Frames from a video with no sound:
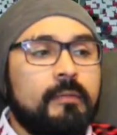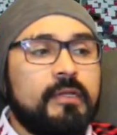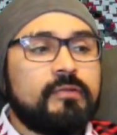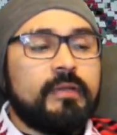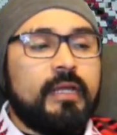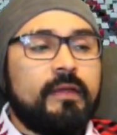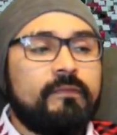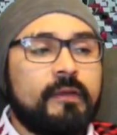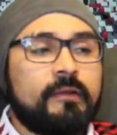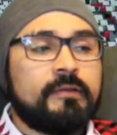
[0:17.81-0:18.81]
In 28,
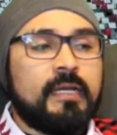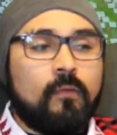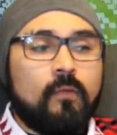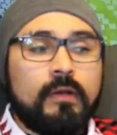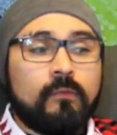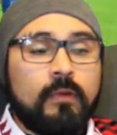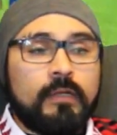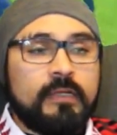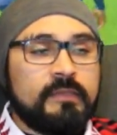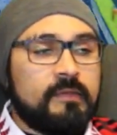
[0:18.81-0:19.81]
Vickers had a 1
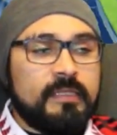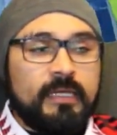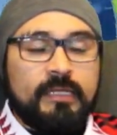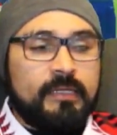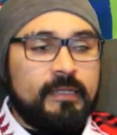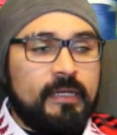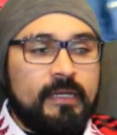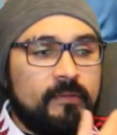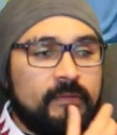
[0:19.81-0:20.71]
1 against Ter Stegen, and uh, it